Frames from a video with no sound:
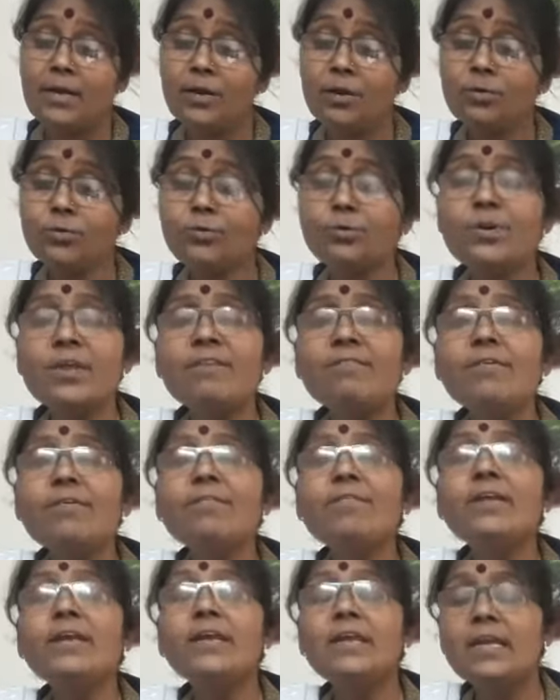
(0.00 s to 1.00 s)
Now, today
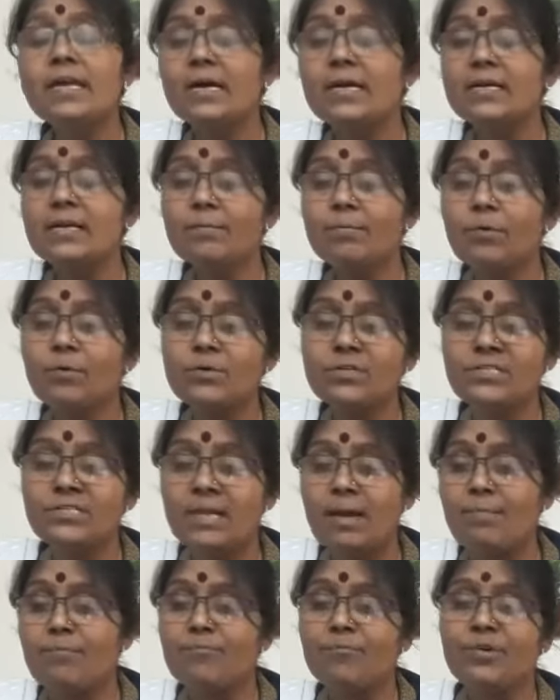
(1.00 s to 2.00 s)
we will learn about
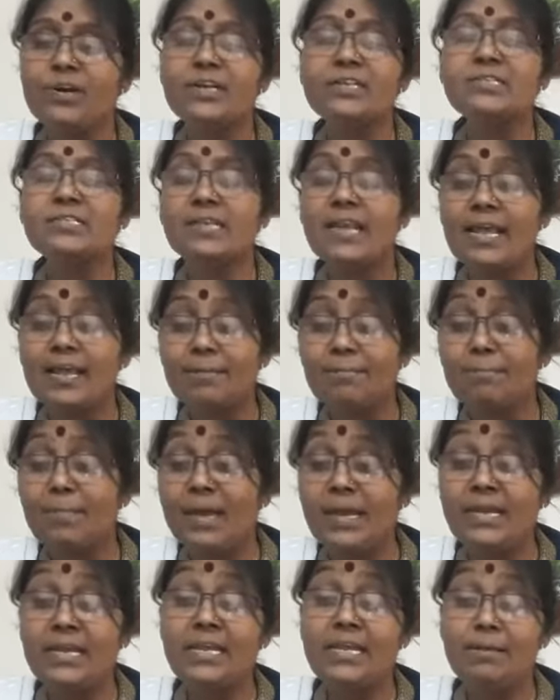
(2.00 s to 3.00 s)
some words like
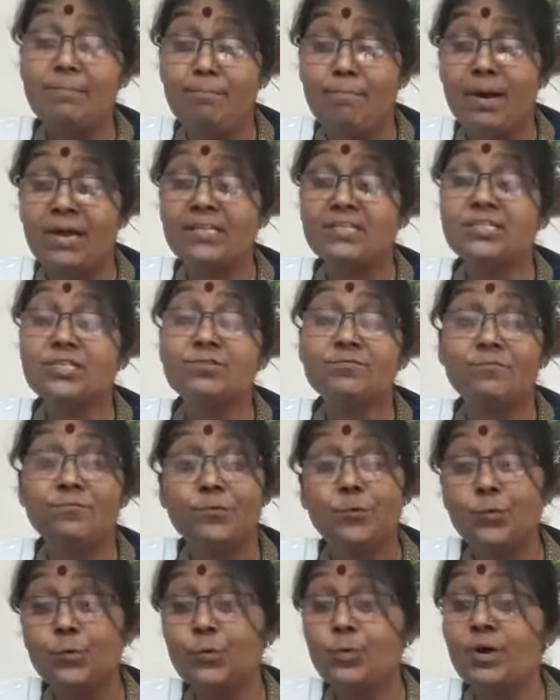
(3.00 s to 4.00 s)
many, much,
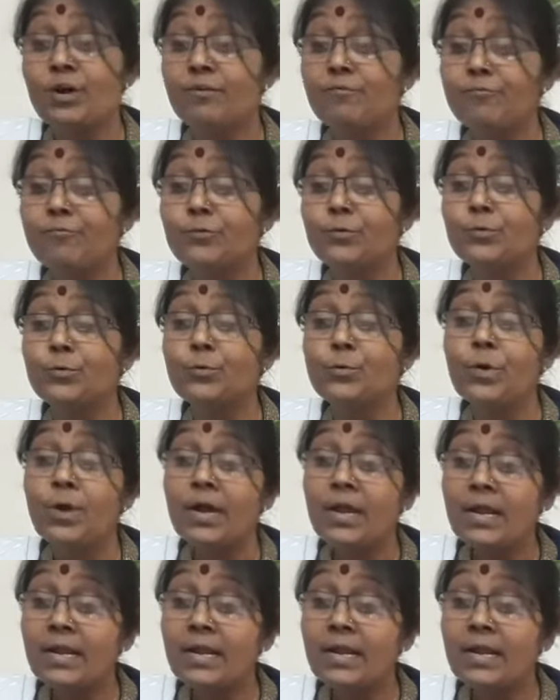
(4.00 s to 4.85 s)
few, a few,